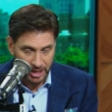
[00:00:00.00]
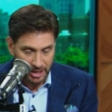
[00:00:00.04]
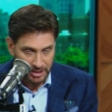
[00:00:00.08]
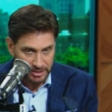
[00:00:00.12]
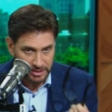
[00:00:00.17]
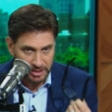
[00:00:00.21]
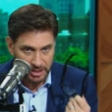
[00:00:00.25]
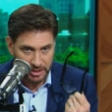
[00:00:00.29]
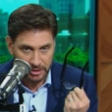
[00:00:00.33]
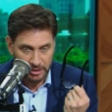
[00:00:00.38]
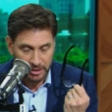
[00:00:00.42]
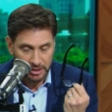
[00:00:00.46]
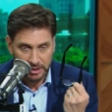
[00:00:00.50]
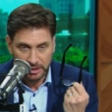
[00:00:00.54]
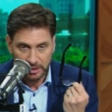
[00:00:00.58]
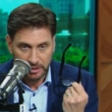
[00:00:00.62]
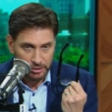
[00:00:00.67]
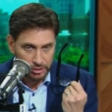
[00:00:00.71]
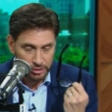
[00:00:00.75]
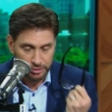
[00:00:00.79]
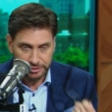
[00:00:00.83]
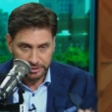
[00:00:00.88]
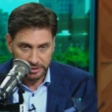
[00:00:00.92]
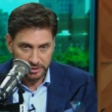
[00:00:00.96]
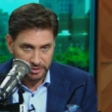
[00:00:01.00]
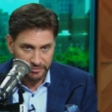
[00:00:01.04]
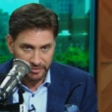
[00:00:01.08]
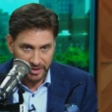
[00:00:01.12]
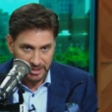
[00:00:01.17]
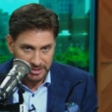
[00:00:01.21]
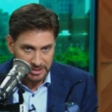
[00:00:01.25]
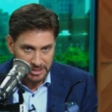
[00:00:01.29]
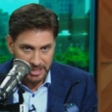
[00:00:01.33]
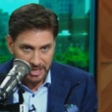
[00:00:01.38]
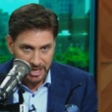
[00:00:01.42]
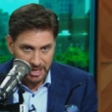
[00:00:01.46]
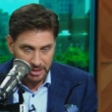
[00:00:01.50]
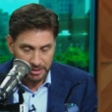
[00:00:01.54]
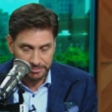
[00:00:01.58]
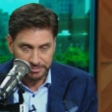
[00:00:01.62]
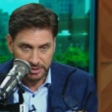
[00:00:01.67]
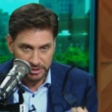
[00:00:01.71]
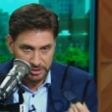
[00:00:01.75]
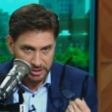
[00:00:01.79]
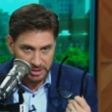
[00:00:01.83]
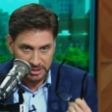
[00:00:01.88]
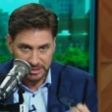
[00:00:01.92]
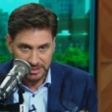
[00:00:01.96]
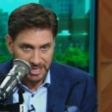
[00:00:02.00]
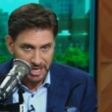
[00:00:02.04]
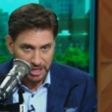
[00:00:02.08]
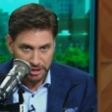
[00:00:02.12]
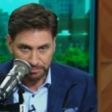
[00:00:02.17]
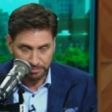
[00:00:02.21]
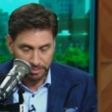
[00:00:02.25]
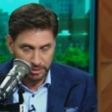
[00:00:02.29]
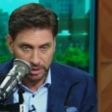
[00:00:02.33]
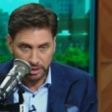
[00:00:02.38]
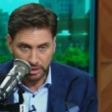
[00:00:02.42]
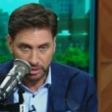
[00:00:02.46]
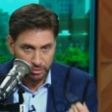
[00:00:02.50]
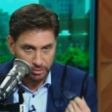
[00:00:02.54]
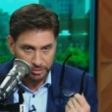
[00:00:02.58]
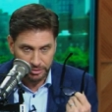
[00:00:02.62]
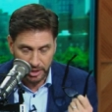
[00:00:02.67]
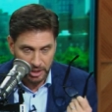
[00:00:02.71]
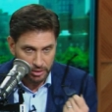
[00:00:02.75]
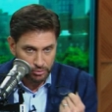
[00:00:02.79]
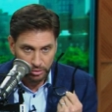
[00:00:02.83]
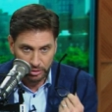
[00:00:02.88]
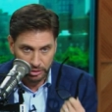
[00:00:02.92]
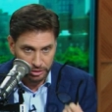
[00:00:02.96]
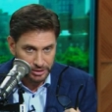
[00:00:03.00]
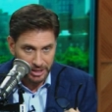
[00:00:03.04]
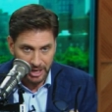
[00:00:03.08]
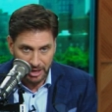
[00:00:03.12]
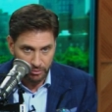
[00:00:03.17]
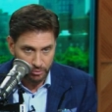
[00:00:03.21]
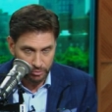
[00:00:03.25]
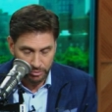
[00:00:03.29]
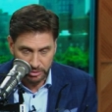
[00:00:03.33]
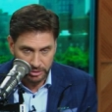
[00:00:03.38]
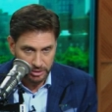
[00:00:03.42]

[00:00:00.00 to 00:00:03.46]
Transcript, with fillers: I think losing Davante Adams is the death blow. They will not.